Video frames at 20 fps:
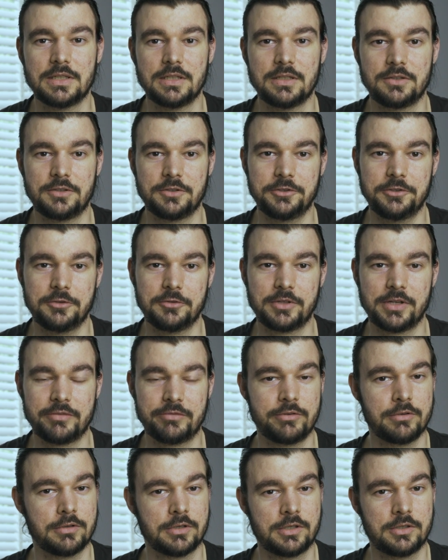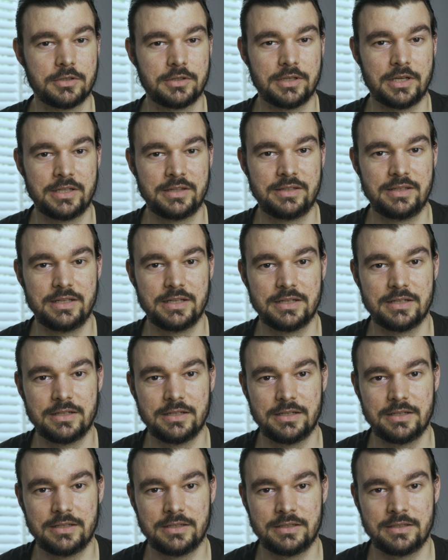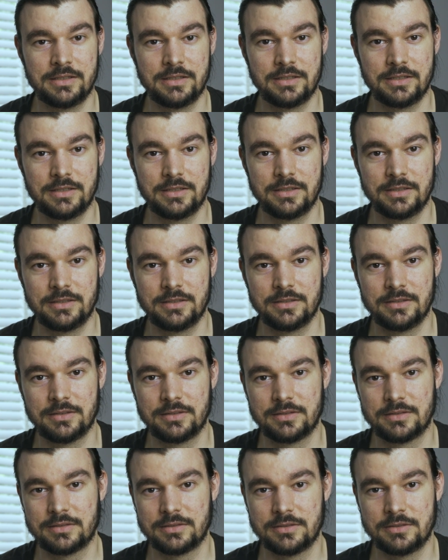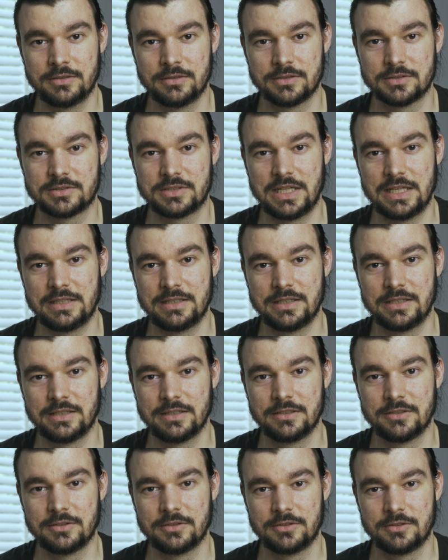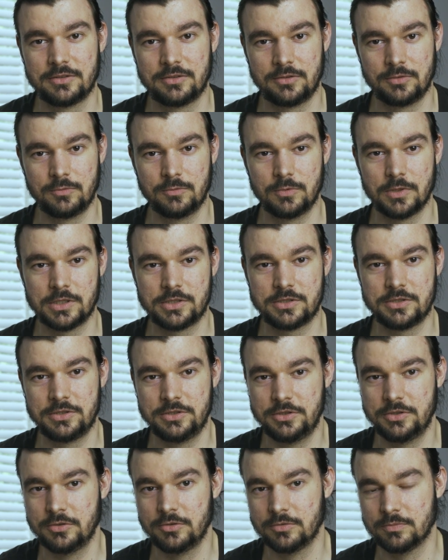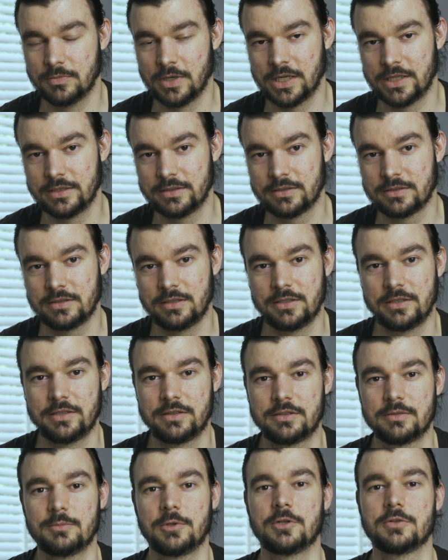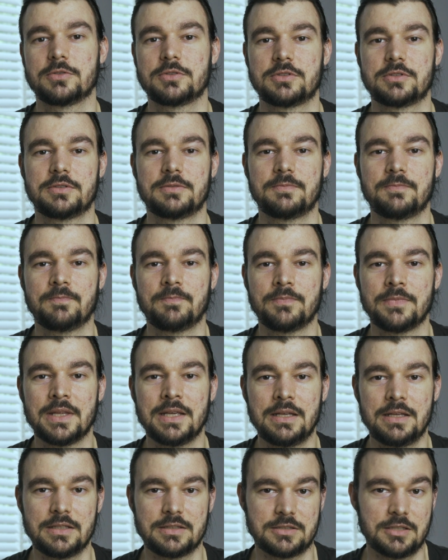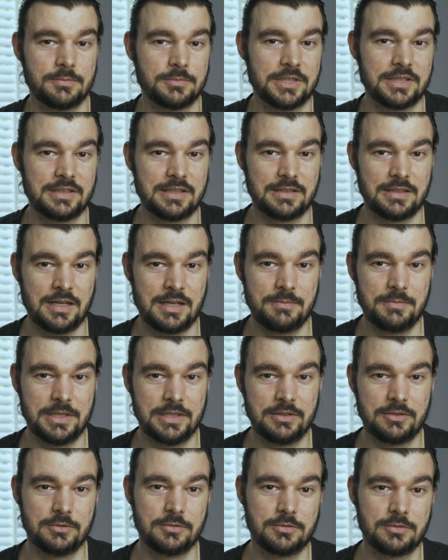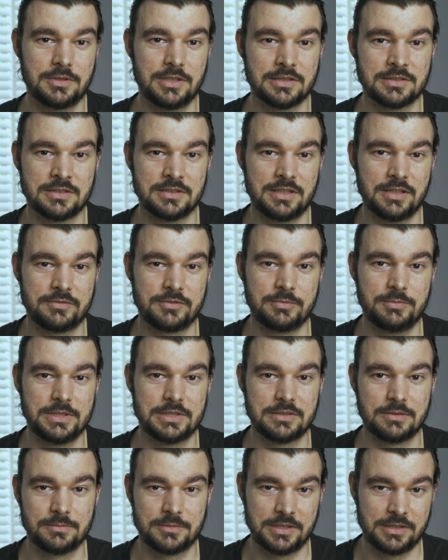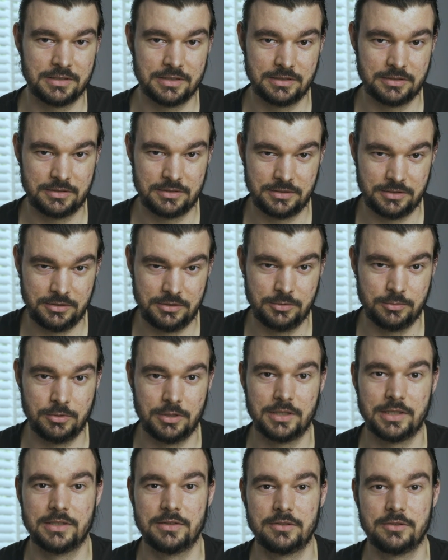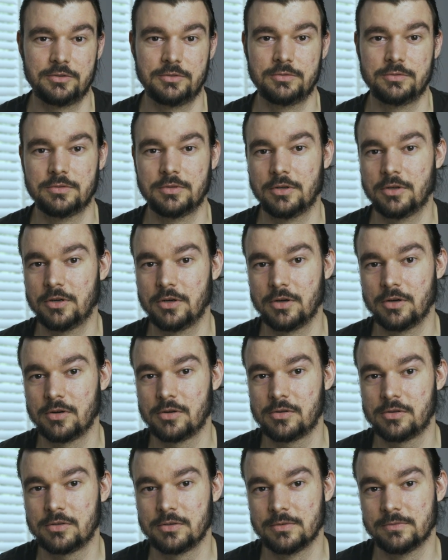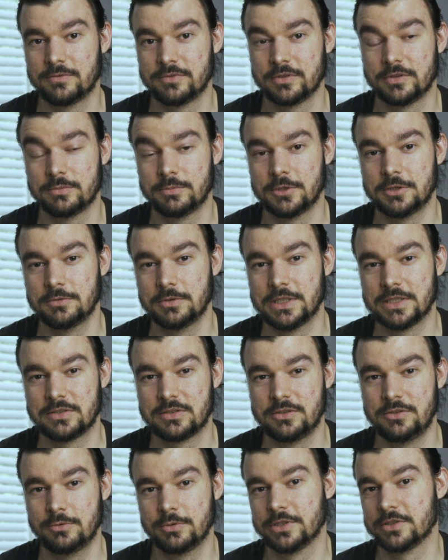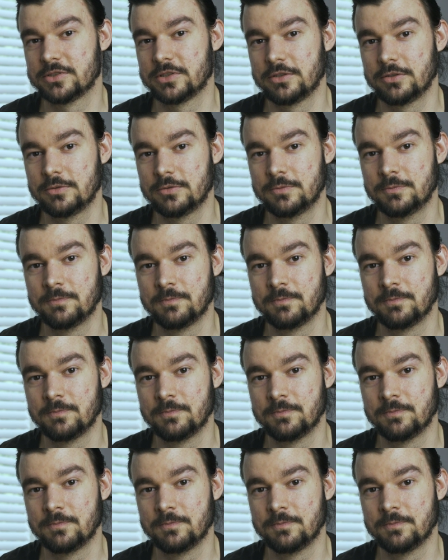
to give you a good idea and understanding to what you might like the most. Something that I'm into doesn't have to be something that you are into or comfortable with doing so.